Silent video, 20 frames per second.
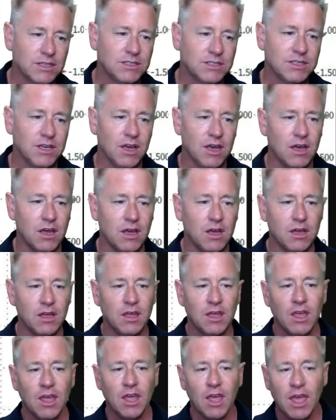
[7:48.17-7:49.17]
is
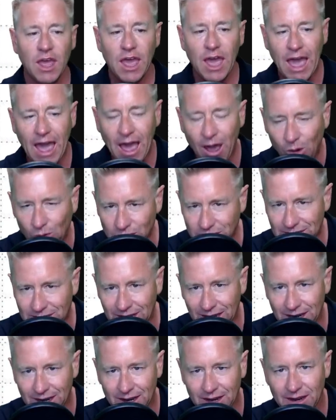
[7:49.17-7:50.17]

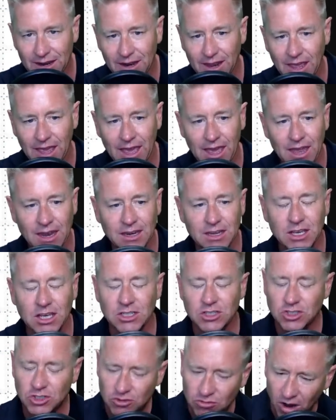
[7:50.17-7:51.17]
housing and
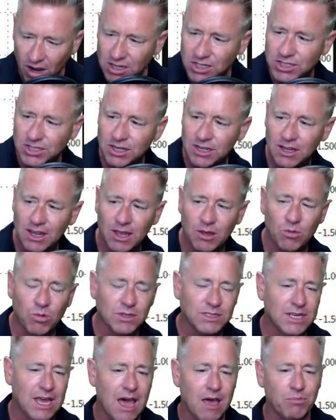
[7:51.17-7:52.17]
construction, like
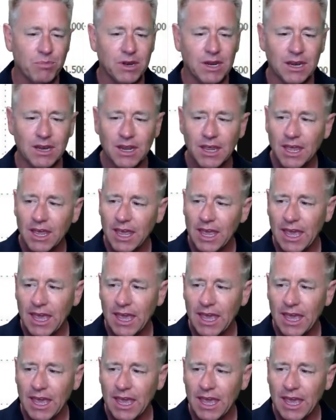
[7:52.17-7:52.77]
what's happening?